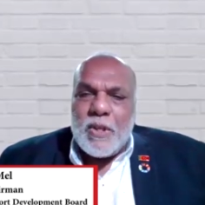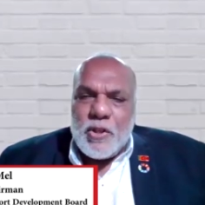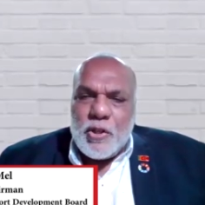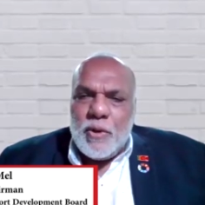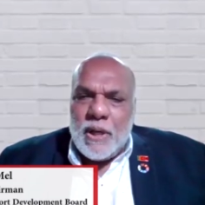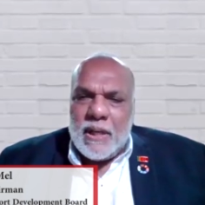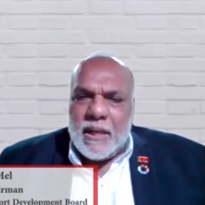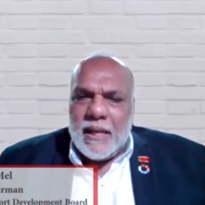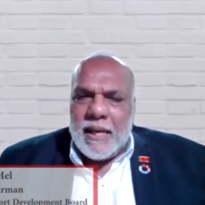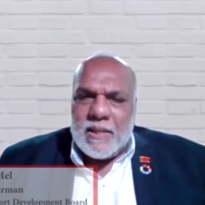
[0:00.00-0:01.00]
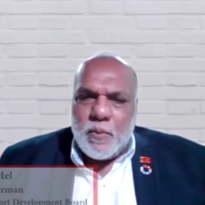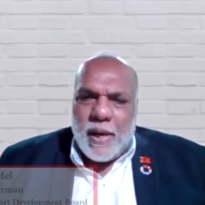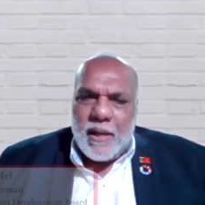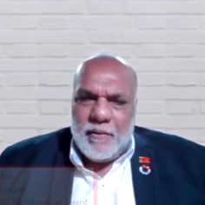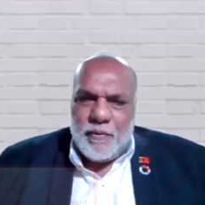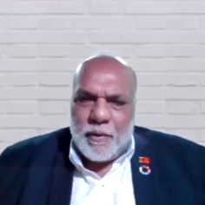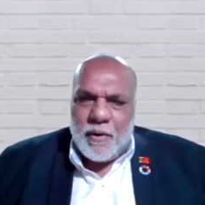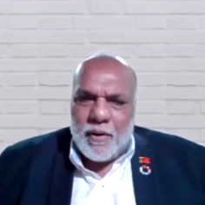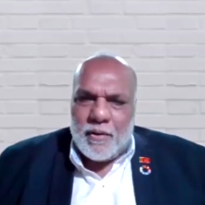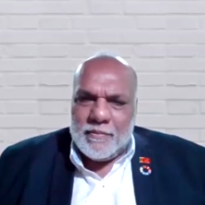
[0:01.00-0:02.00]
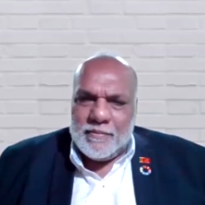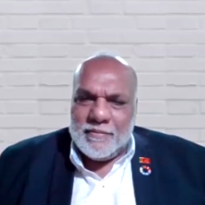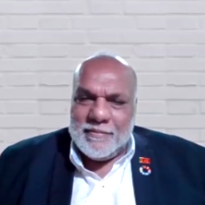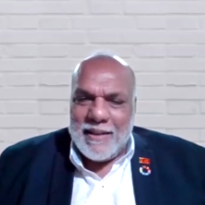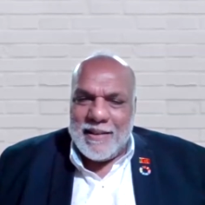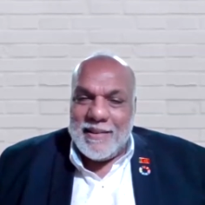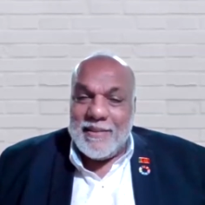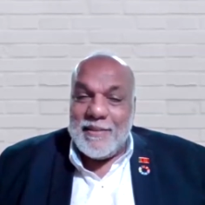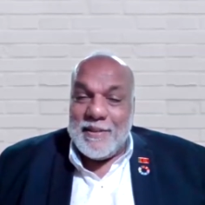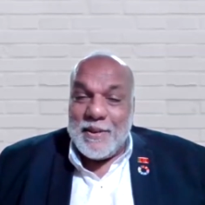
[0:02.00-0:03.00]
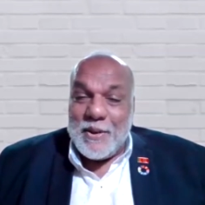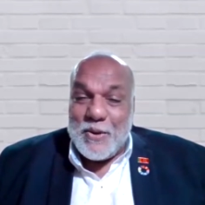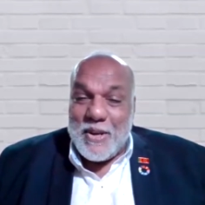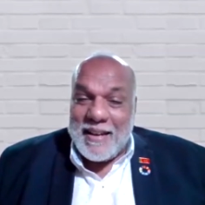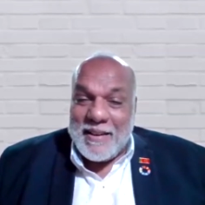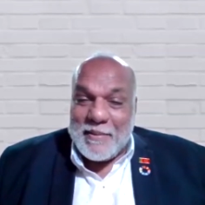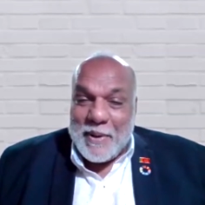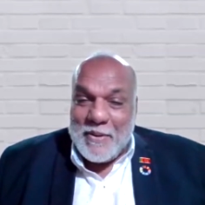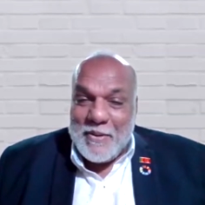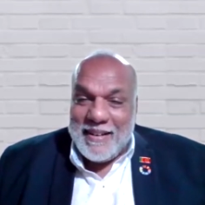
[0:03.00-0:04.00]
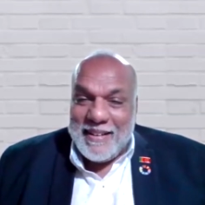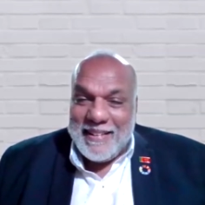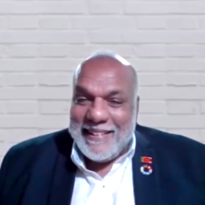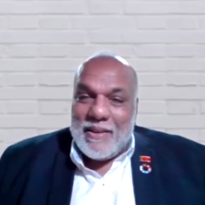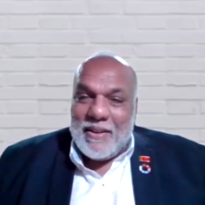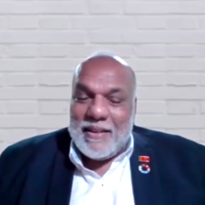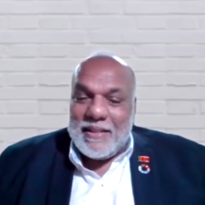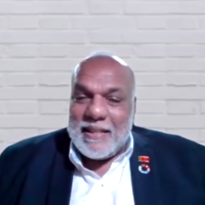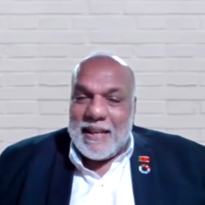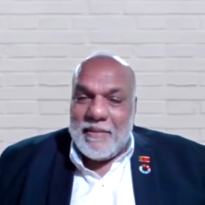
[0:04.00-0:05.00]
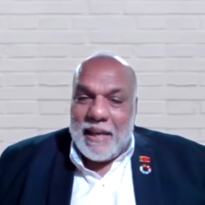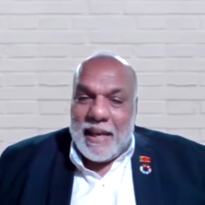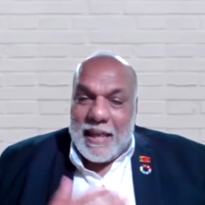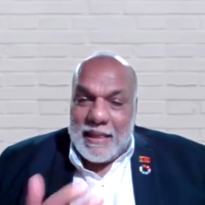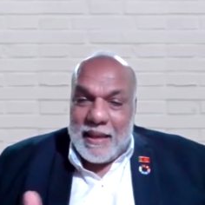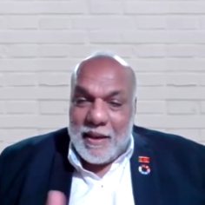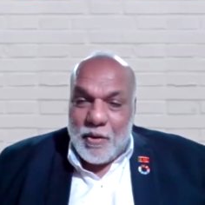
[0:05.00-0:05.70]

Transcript: an opportunity as well for being a good entrepreneur, because we can